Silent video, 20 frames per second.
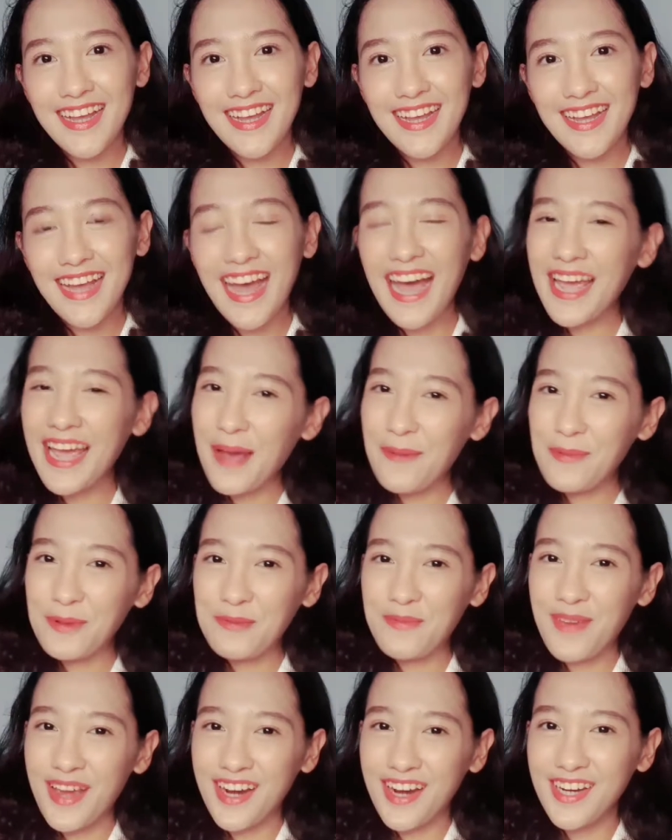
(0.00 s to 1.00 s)
Hi
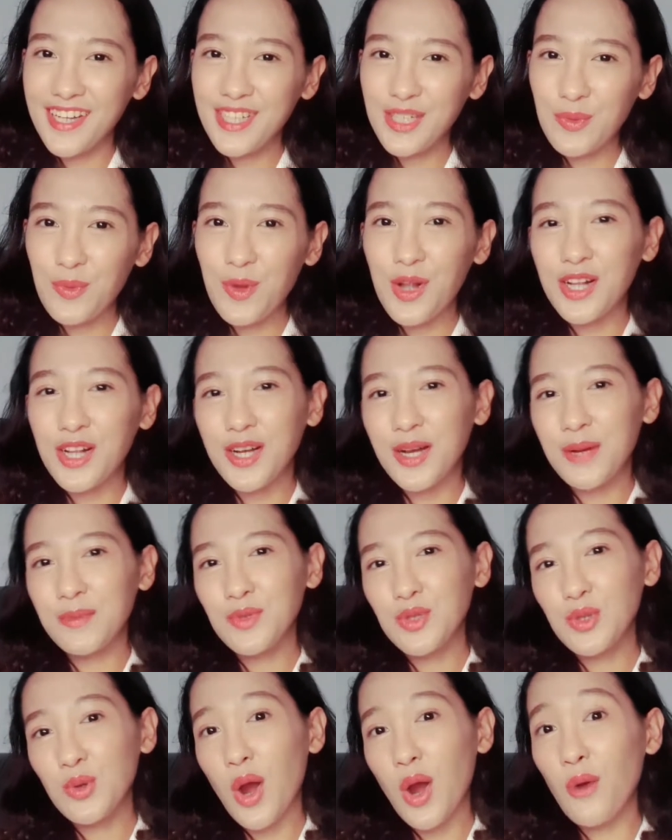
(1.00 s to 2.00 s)
Appleberries! Welcome
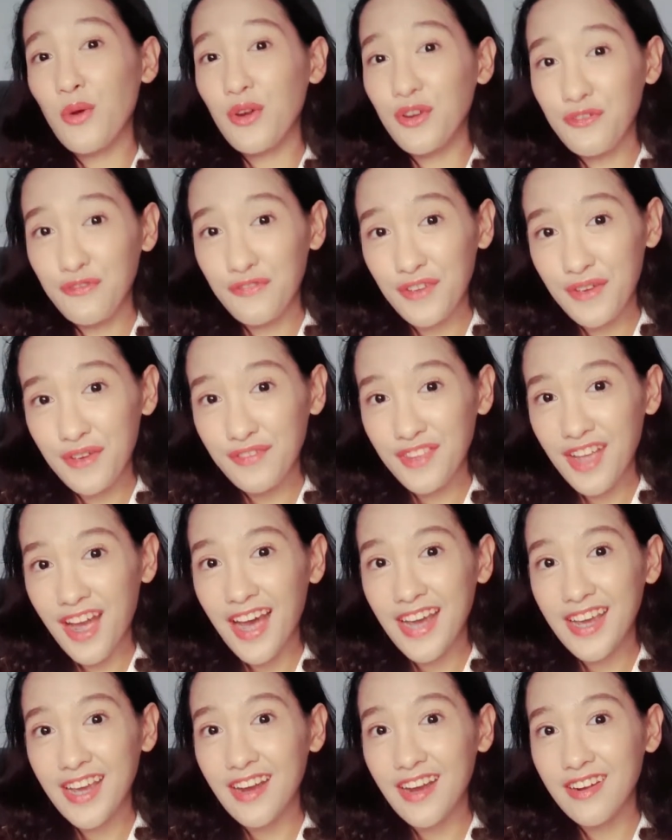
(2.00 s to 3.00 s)
to our 5th
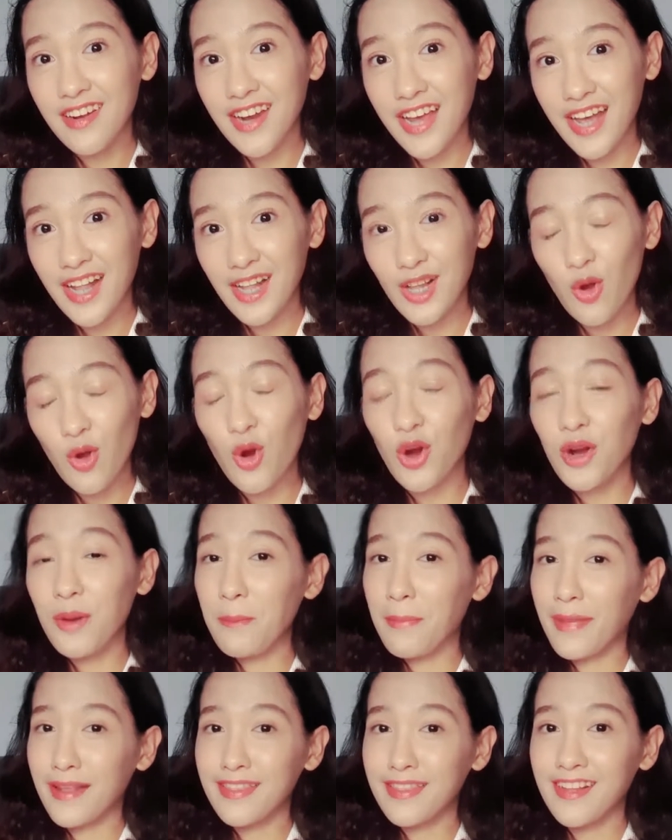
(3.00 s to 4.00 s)
IRL or
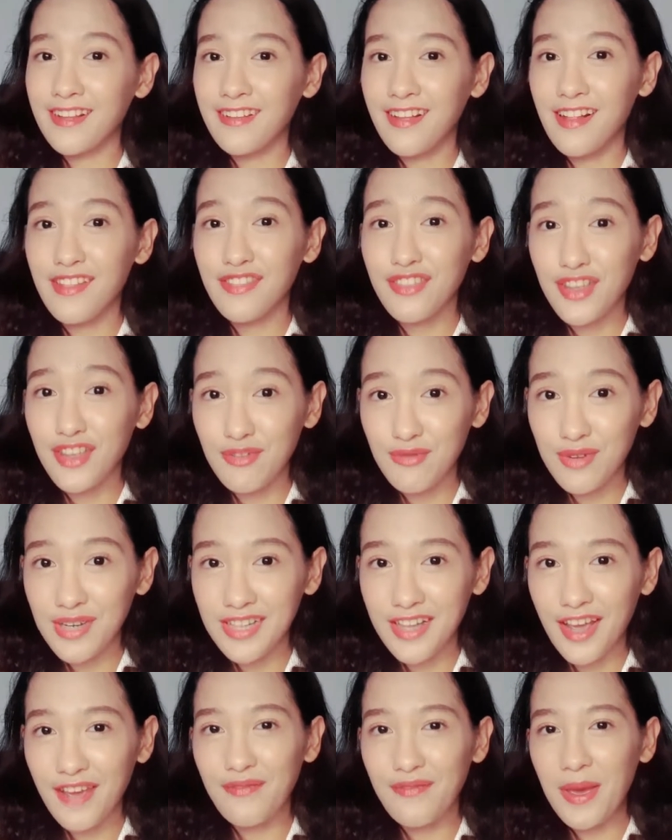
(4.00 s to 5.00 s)
Mental Health in Real
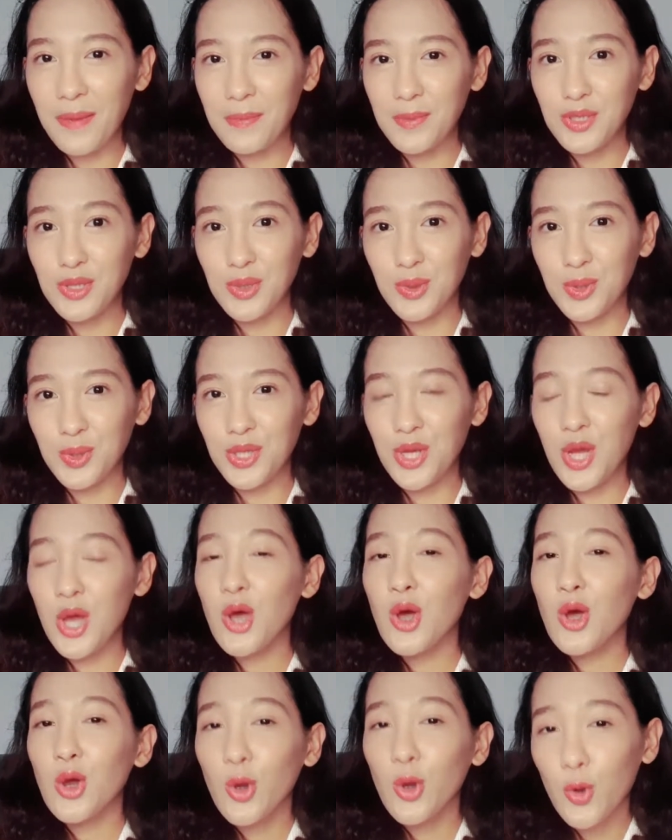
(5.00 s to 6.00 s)
Life episode.
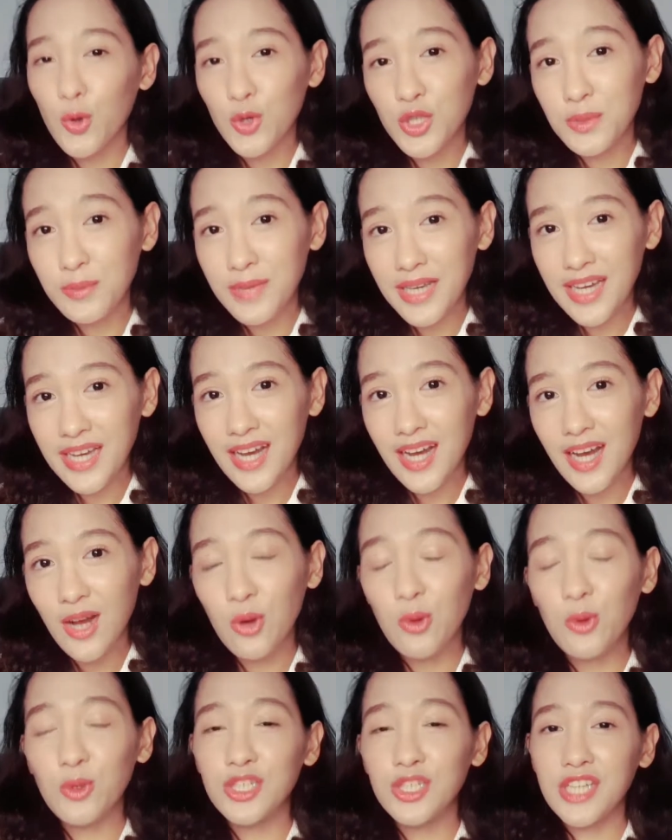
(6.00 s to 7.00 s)
Coach Mika,
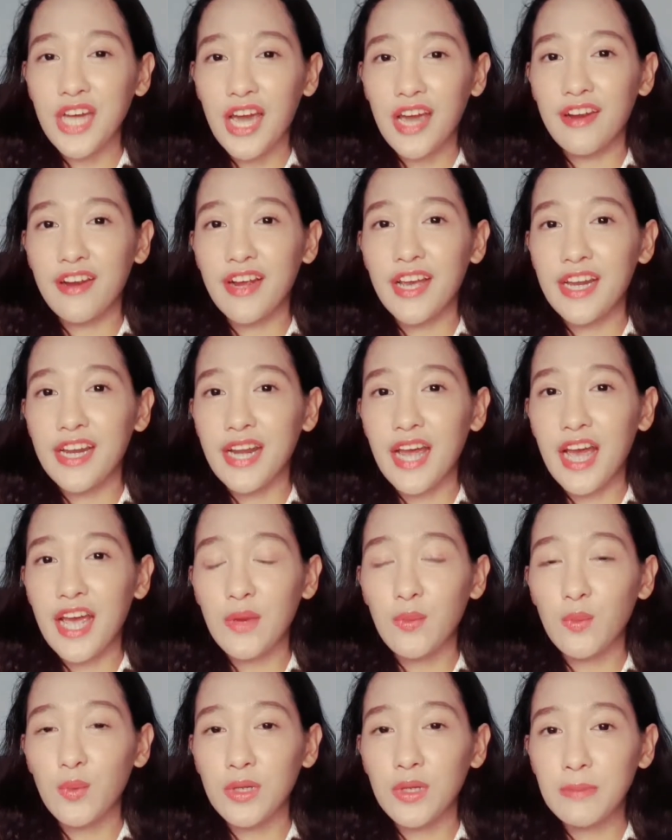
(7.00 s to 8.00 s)
Coach Kyra, and I
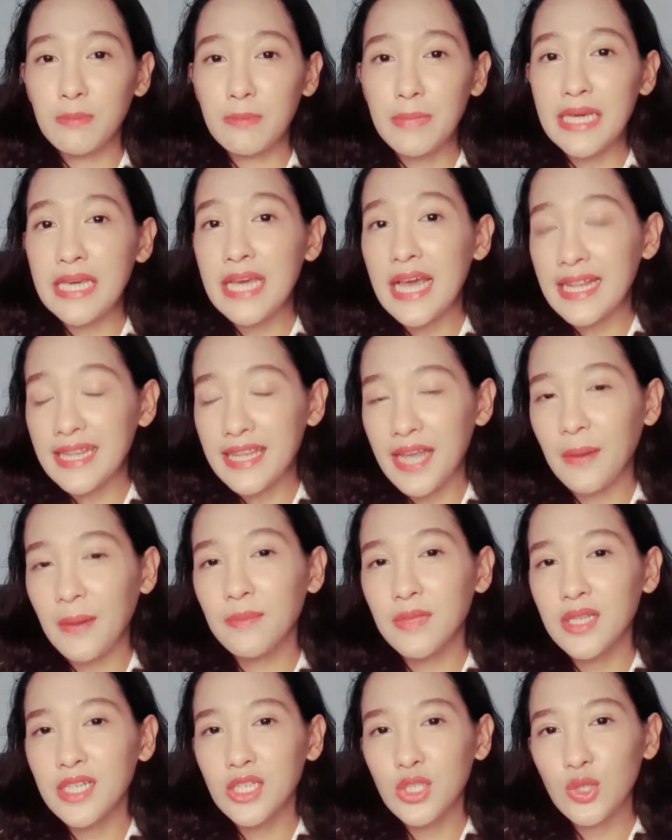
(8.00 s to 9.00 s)
will be
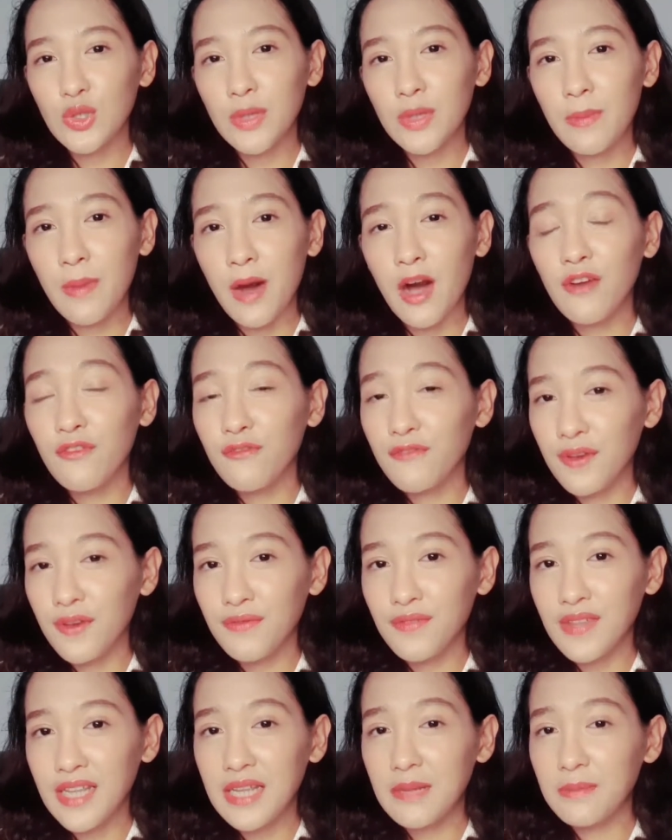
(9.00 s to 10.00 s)
attempting to debunk
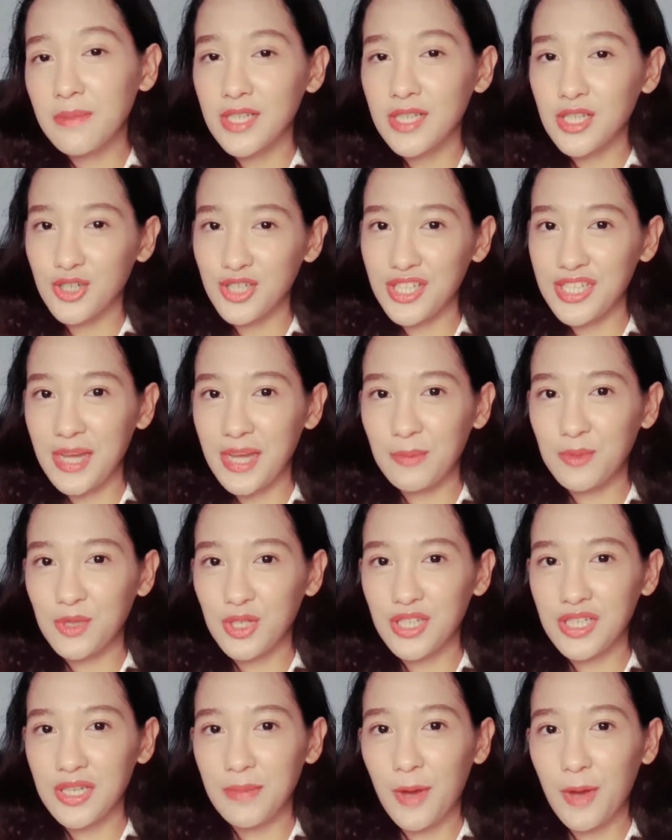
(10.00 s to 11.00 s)
15
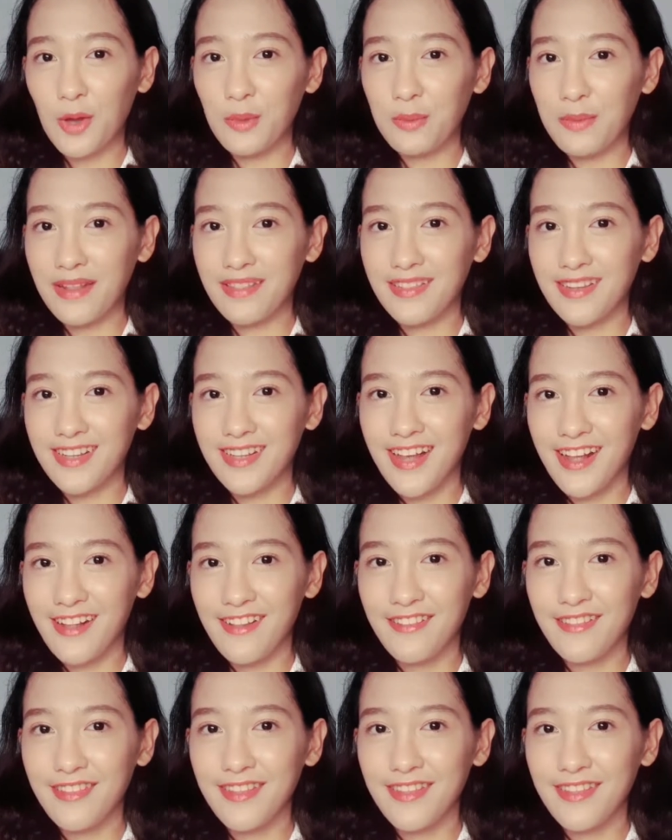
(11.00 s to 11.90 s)
misconceptions about mental health.